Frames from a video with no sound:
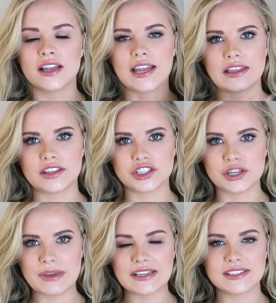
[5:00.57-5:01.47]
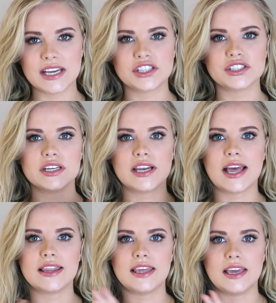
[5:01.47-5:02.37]
like the gymming section
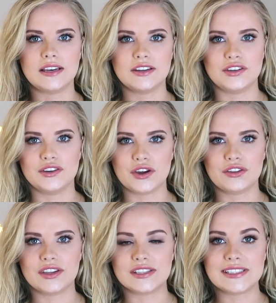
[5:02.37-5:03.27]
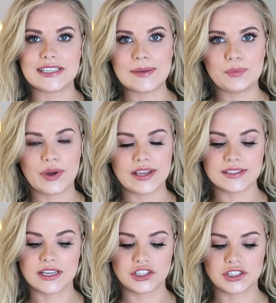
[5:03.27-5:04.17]
and then, you know, the sleepwear
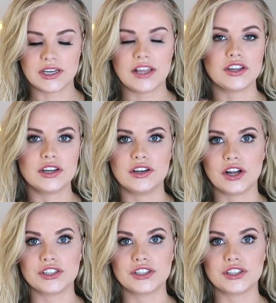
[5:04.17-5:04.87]
section and the